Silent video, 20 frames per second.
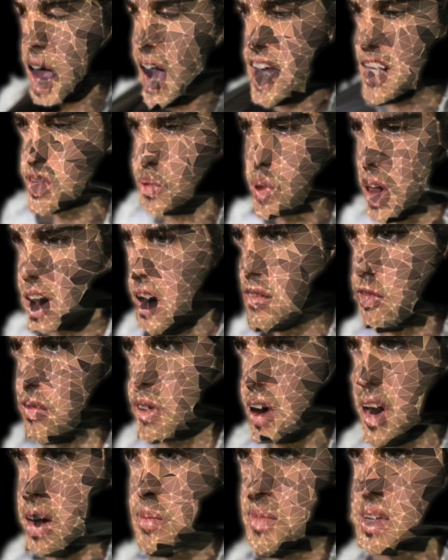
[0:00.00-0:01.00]
highest rated
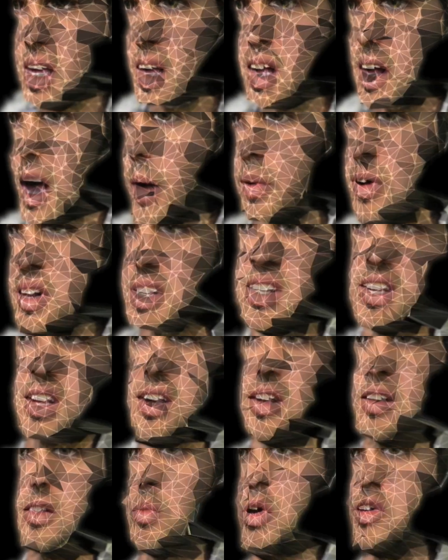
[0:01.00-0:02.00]
frames, I want to
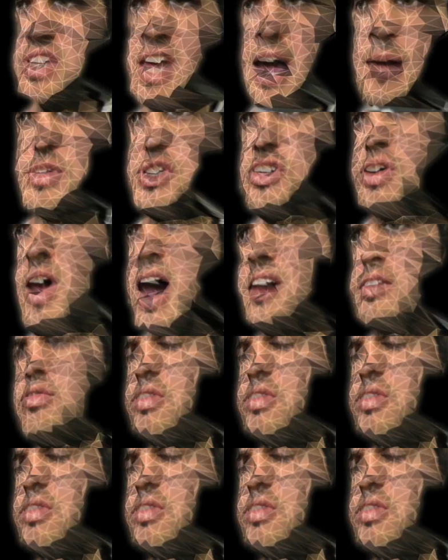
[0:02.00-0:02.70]
see the most abstract